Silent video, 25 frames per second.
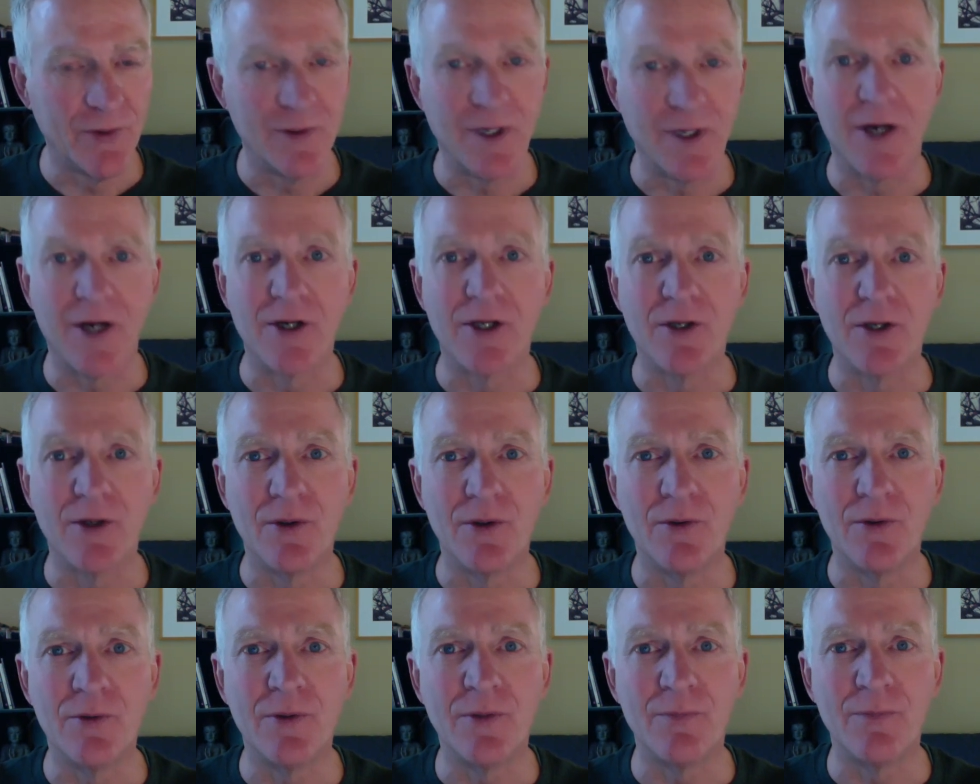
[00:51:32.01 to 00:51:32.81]
Are
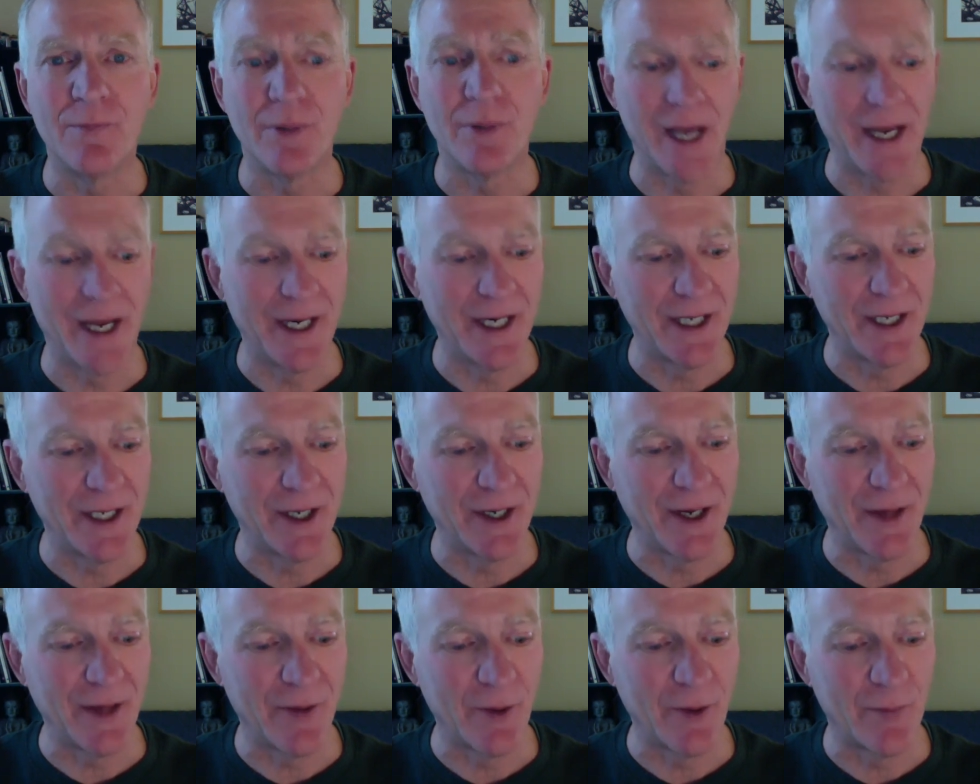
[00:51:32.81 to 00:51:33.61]
you planning
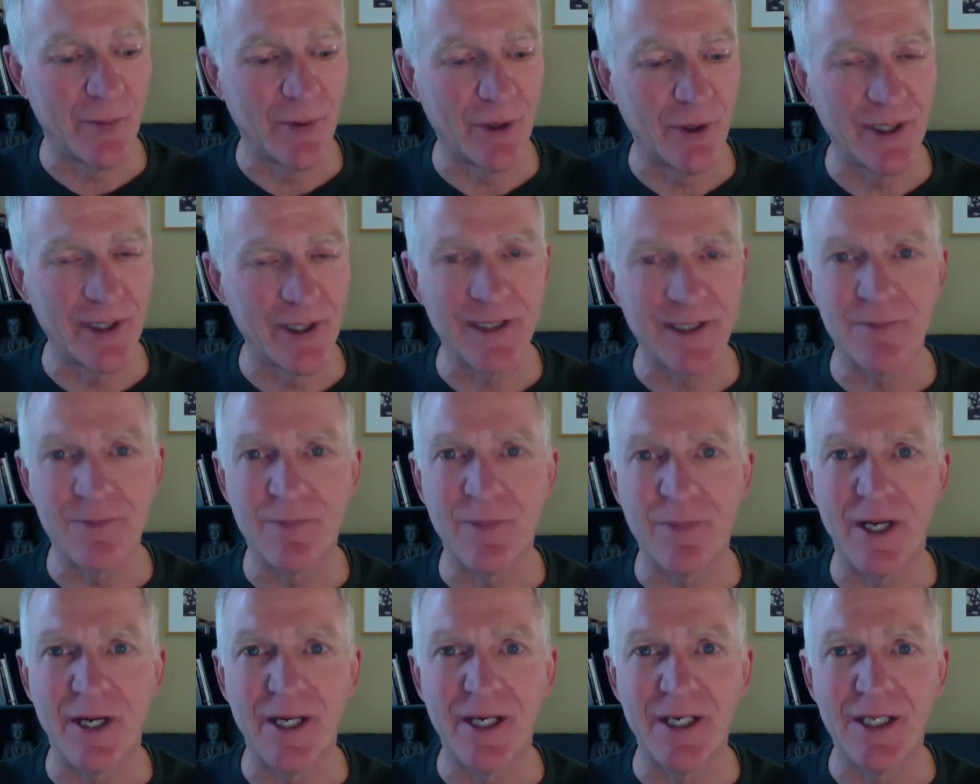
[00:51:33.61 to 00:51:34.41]
another book
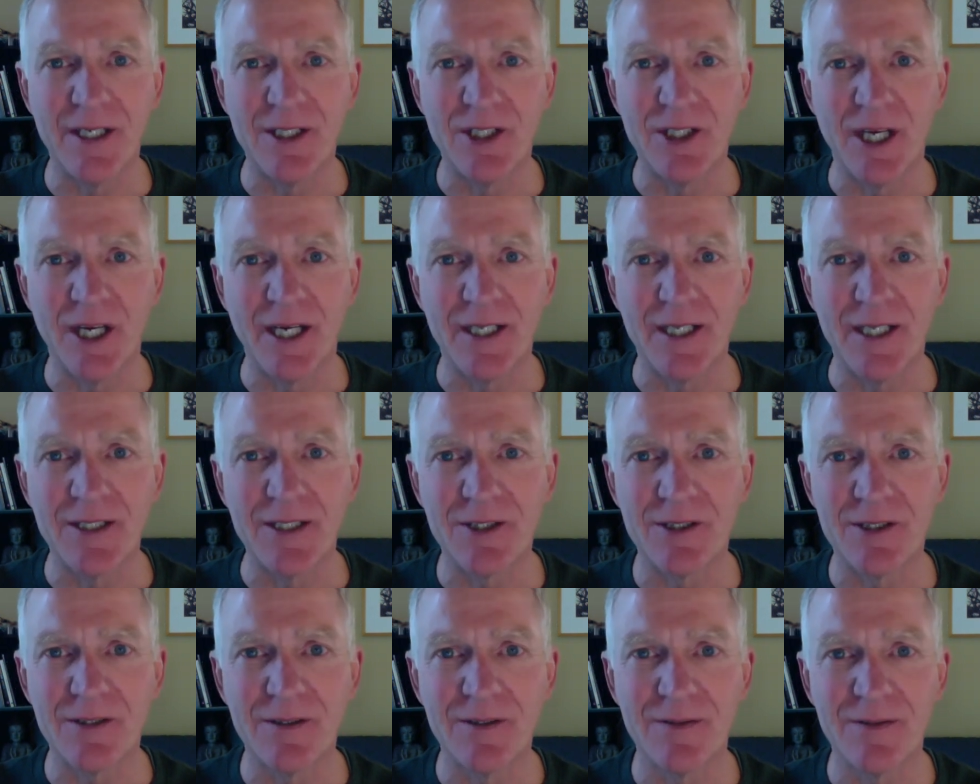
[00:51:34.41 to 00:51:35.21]
by any
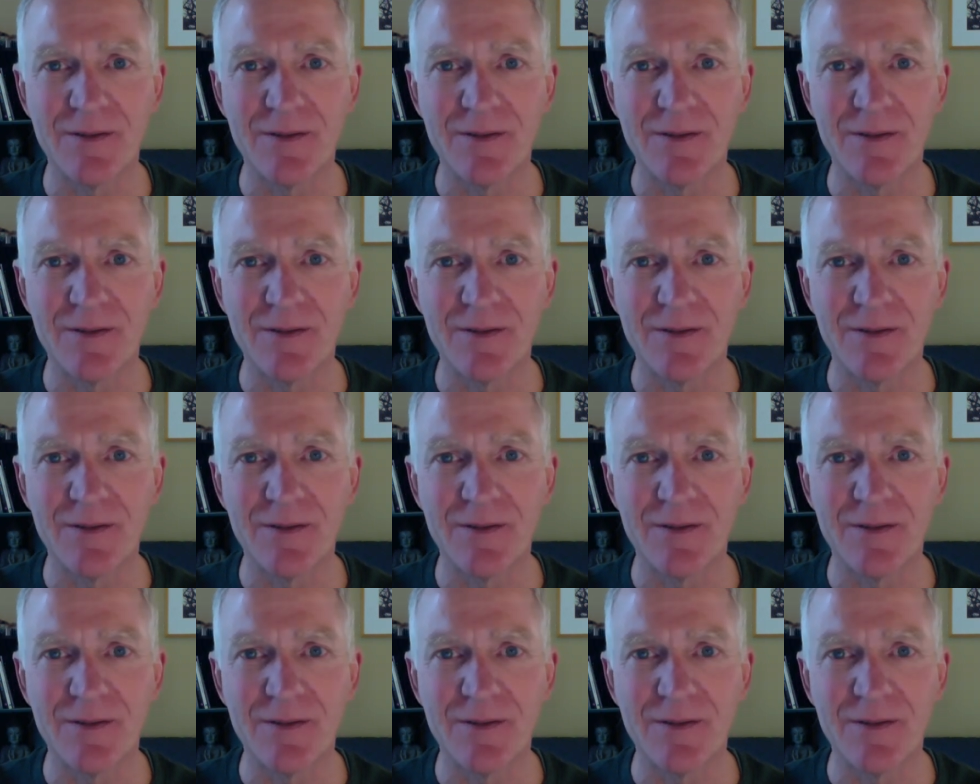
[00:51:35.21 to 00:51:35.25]
chance?